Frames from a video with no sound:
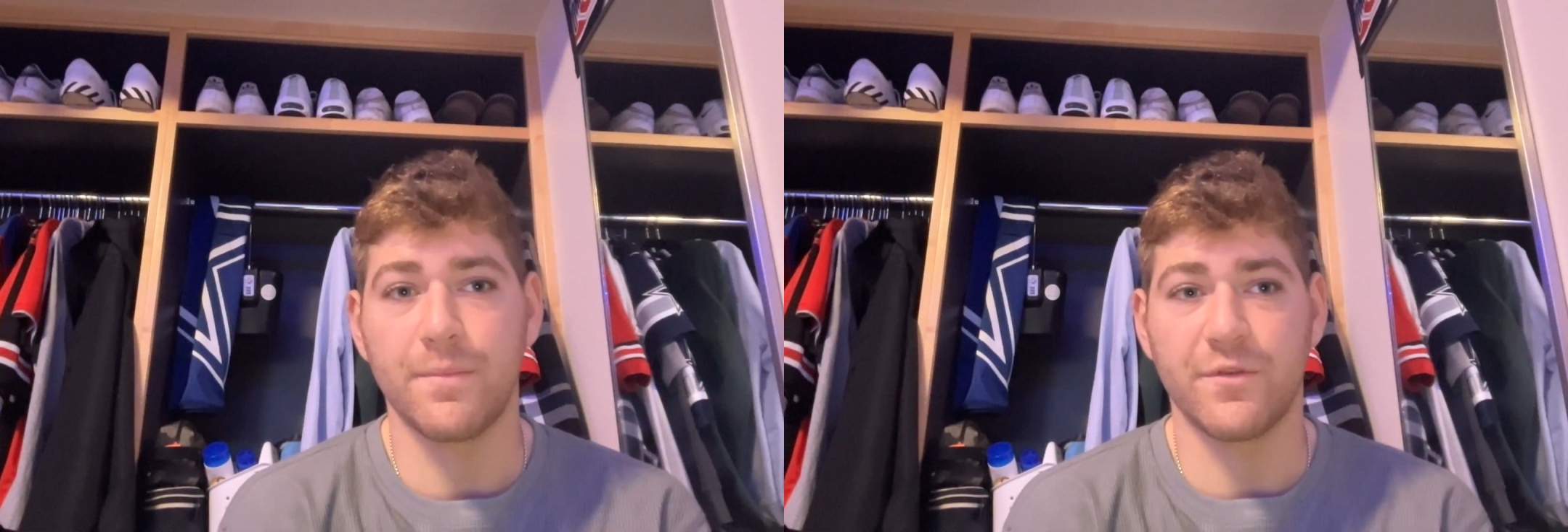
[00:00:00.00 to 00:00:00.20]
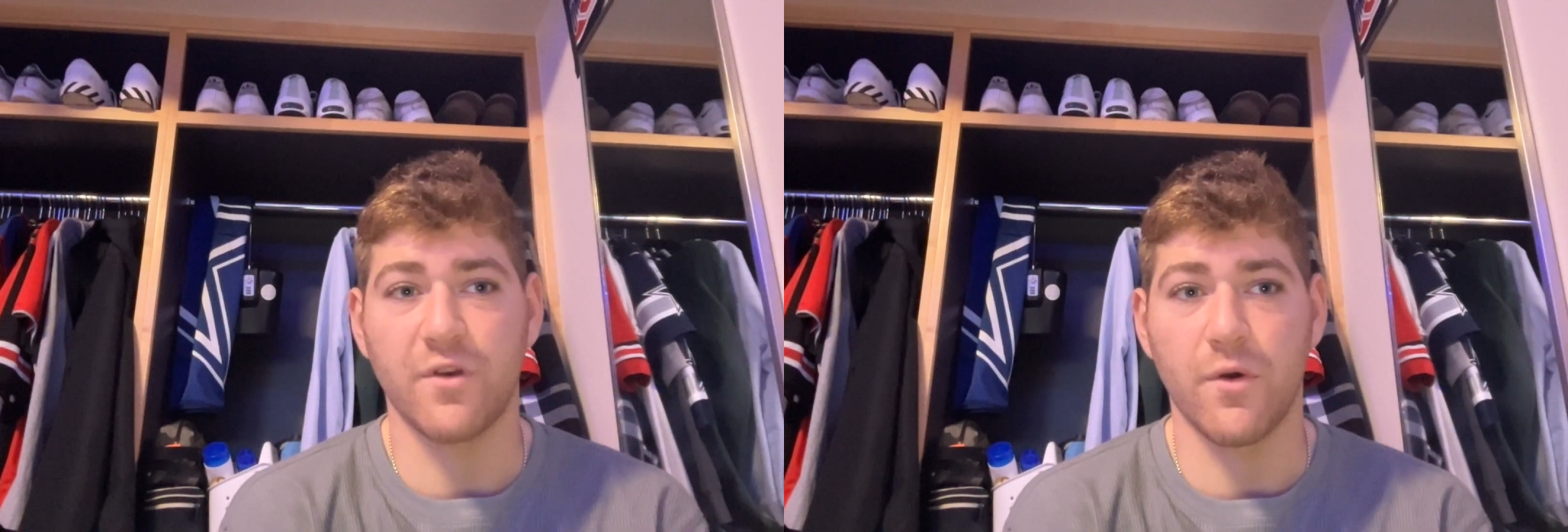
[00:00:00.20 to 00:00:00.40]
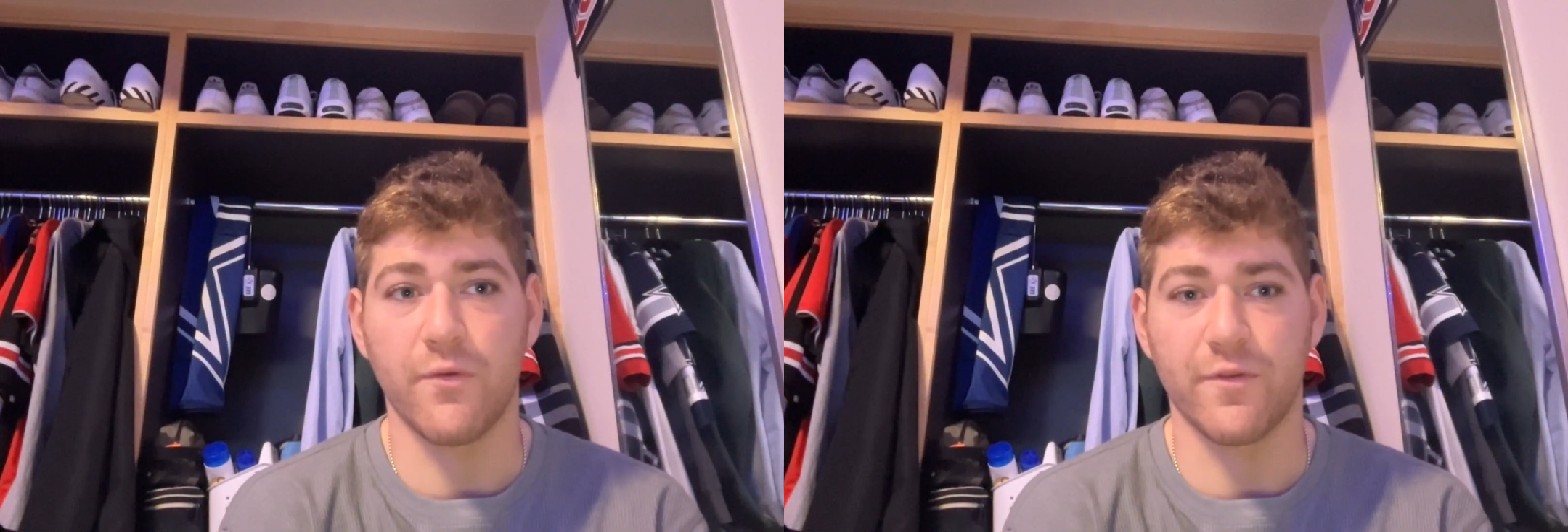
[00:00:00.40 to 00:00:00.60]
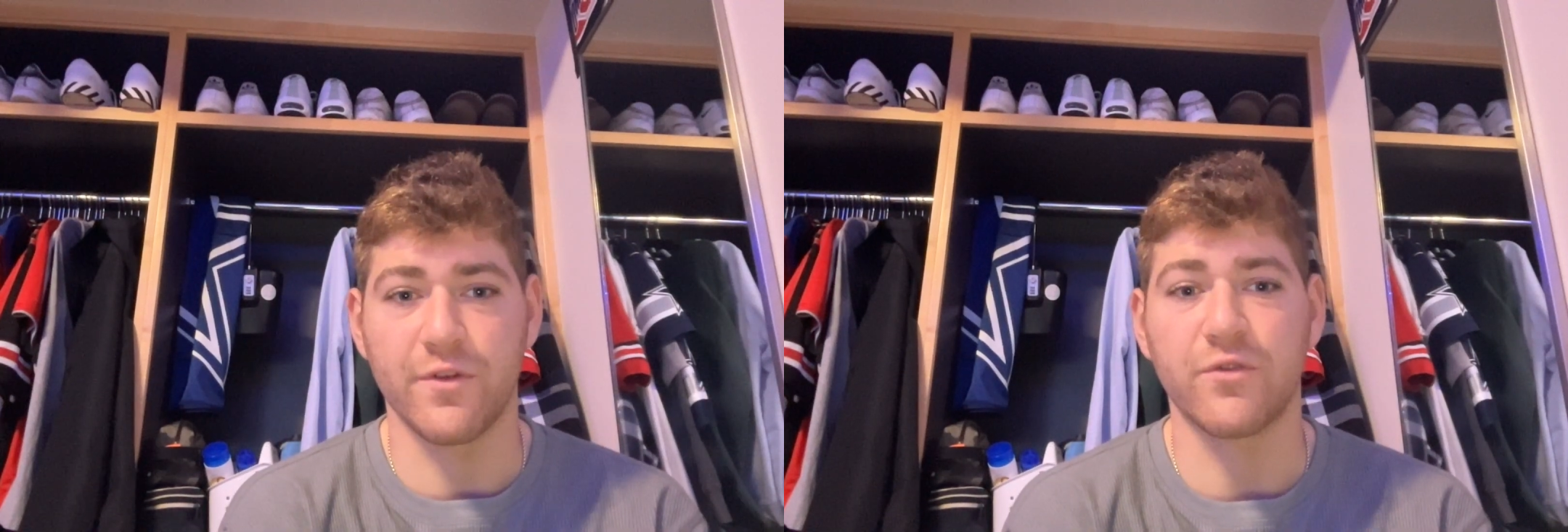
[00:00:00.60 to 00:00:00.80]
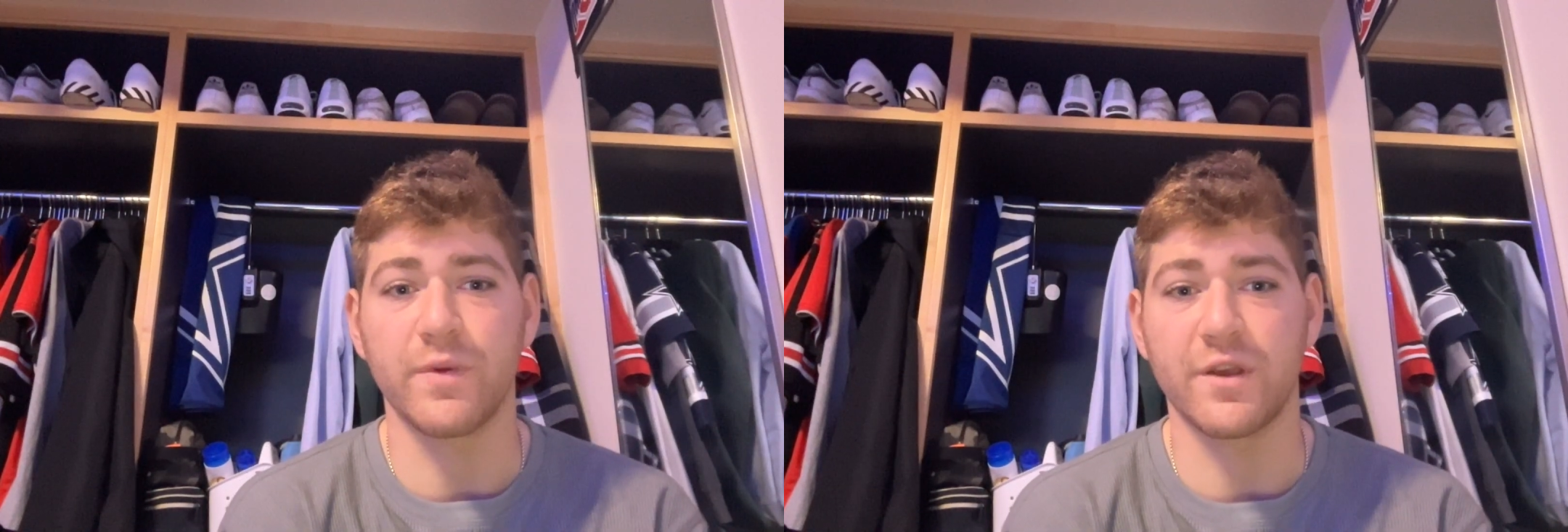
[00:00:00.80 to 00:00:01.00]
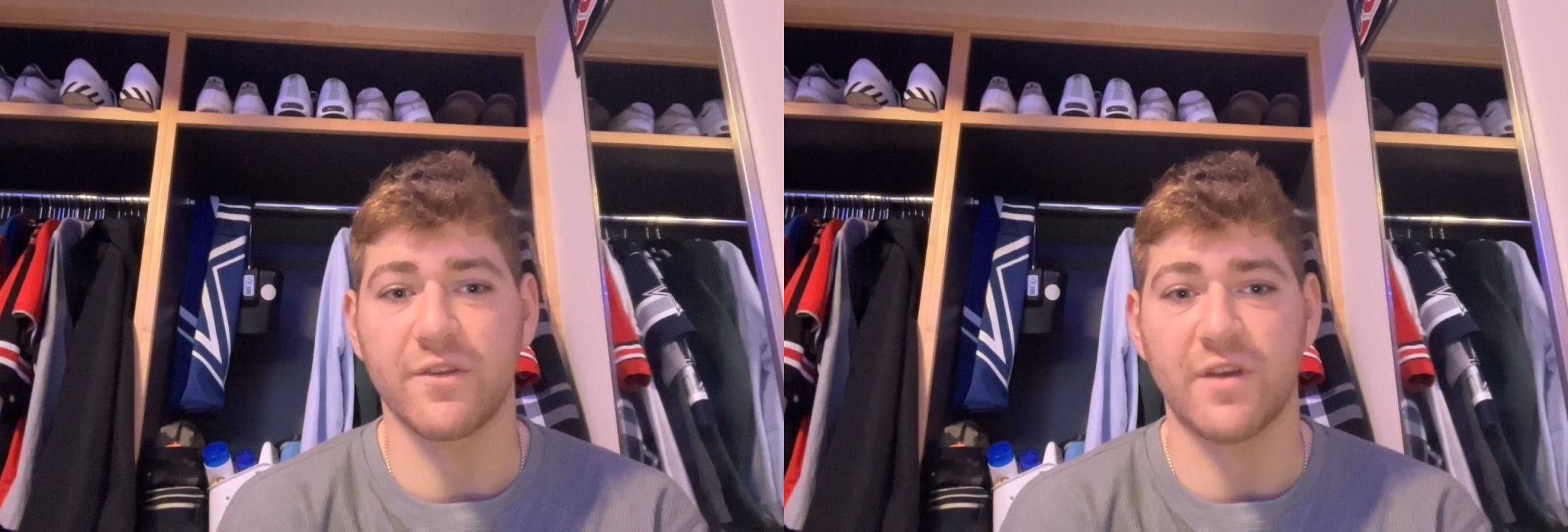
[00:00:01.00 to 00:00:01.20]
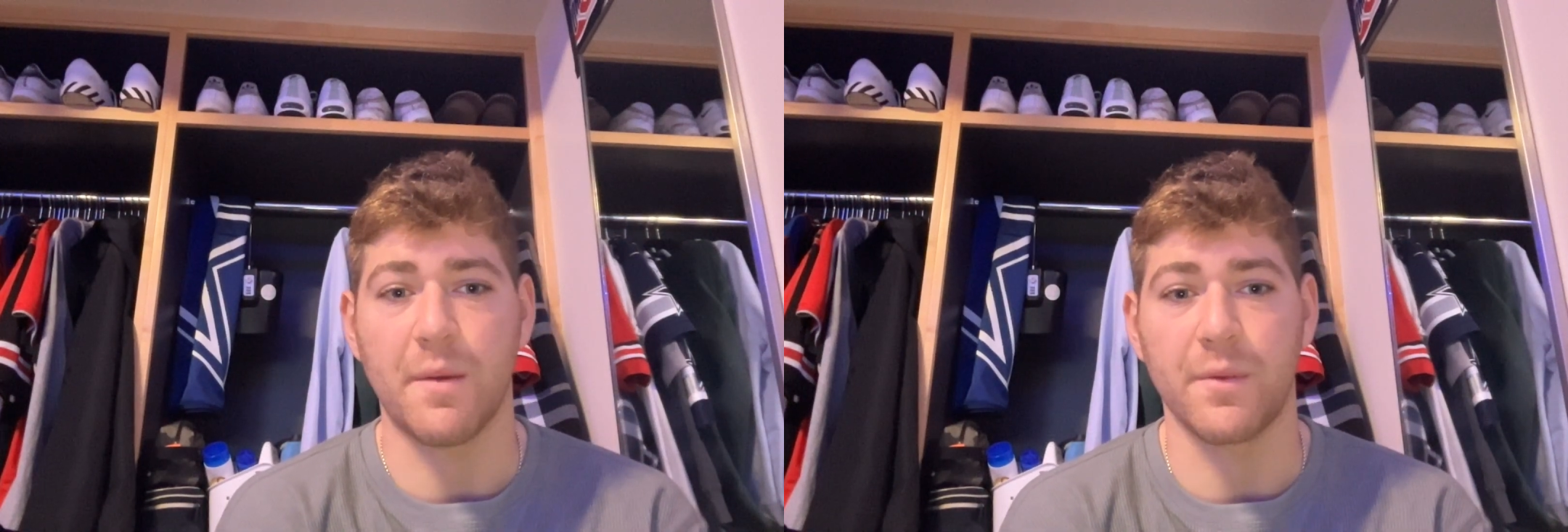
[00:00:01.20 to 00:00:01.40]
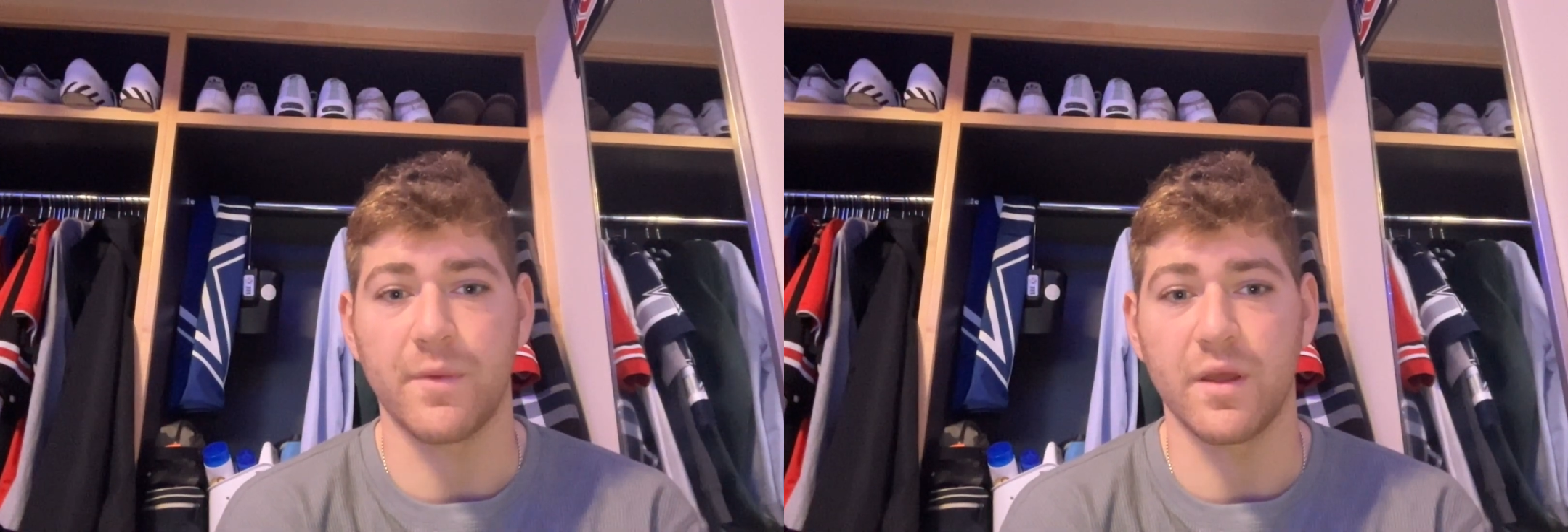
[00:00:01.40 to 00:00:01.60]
So for this week's assignment,